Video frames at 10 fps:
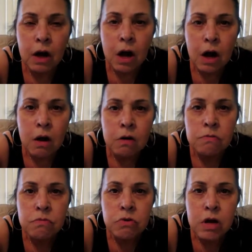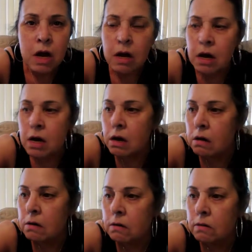Oh,
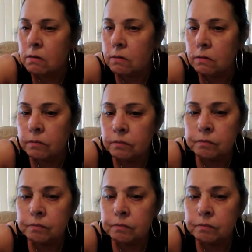no. no.